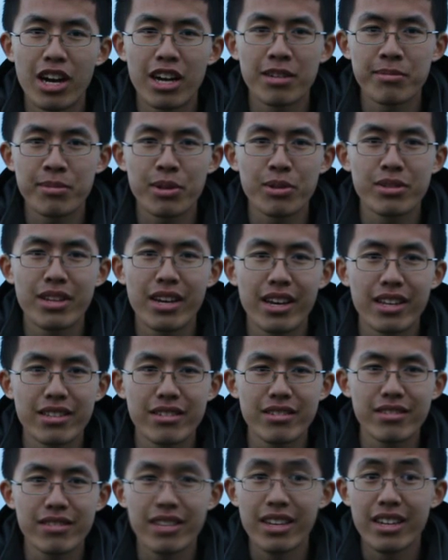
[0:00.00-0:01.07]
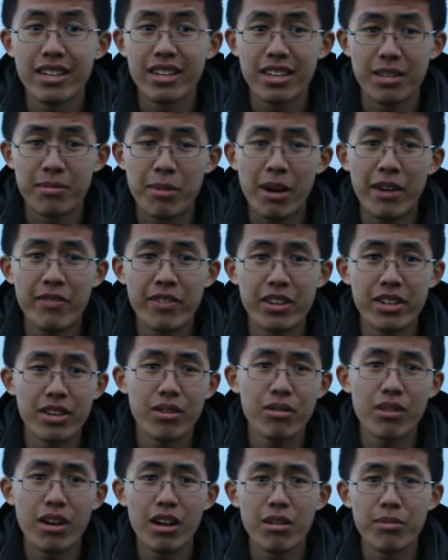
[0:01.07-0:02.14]
talking about science. In my
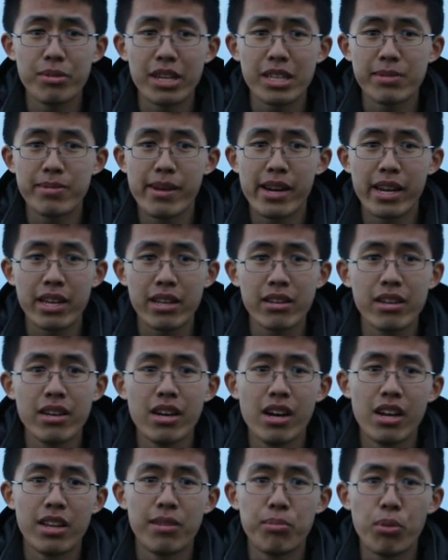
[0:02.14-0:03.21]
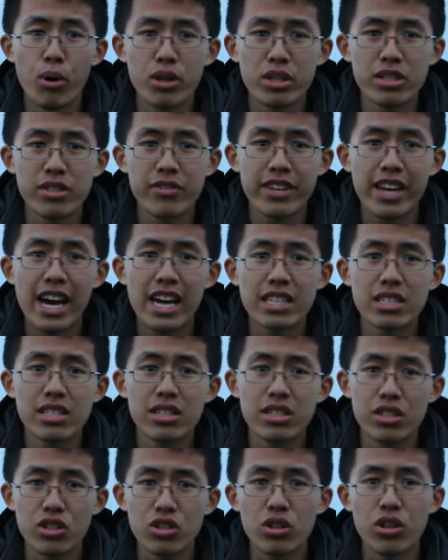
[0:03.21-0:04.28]
video, I'll be explaining the importance of
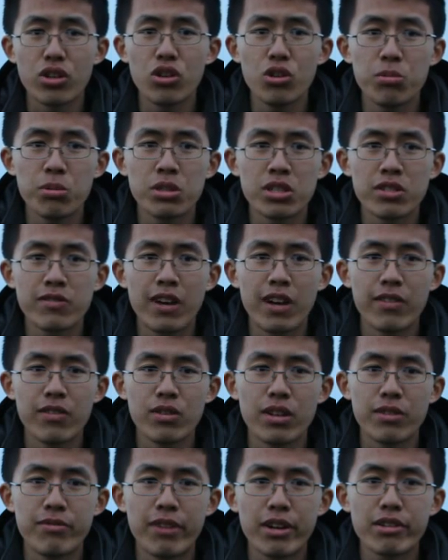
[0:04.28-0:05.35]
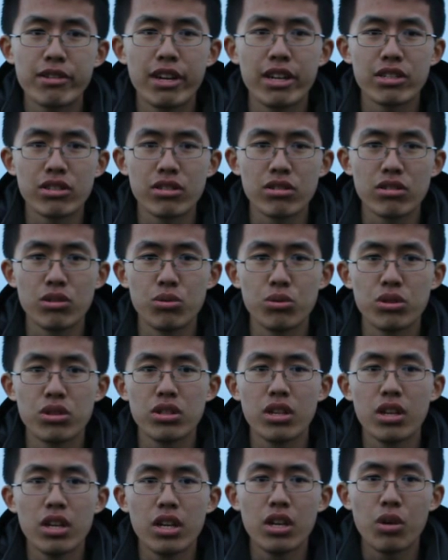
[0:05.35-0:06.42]
gases in the human survival and recreational use
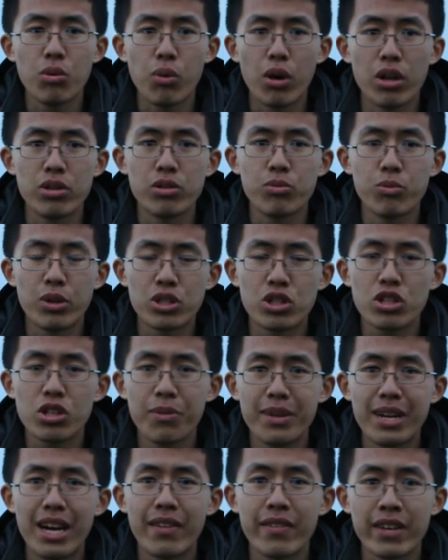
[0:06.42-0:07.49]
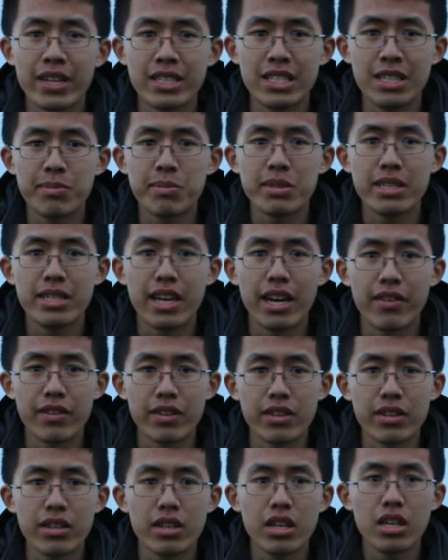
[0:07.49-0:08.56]
when scuba diving and deep sea
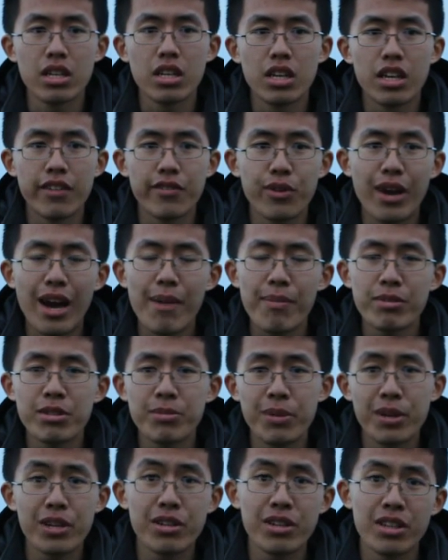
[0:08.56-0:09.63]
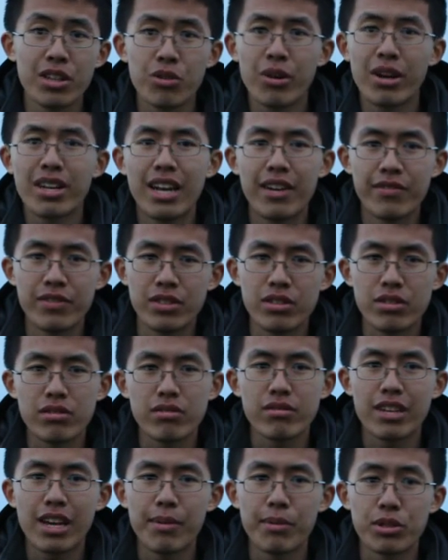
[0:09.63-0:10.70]
diving. If you happen to be in the grade 11
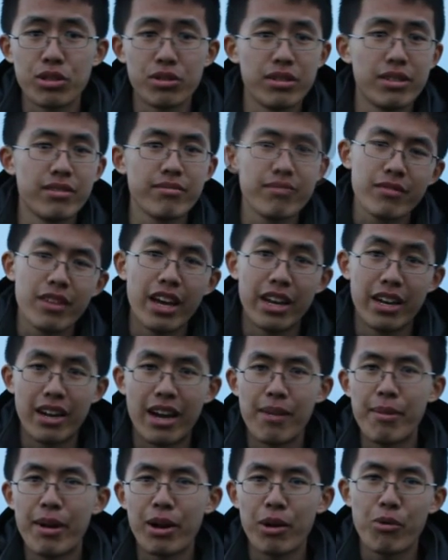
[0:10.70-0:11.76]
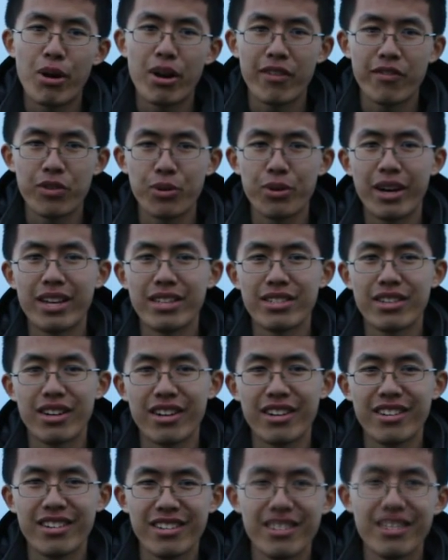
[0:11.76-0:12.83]
chemistry, and I bet quite a few guys
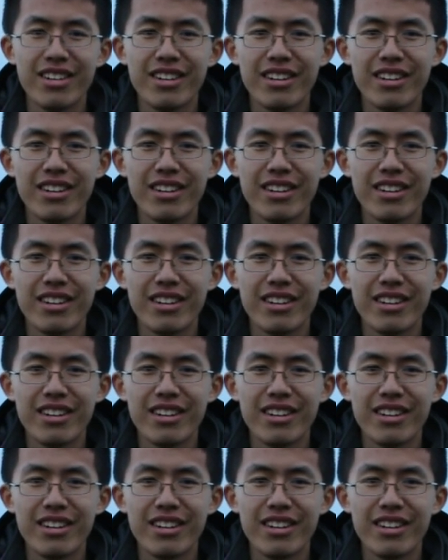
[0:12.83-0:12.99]
are,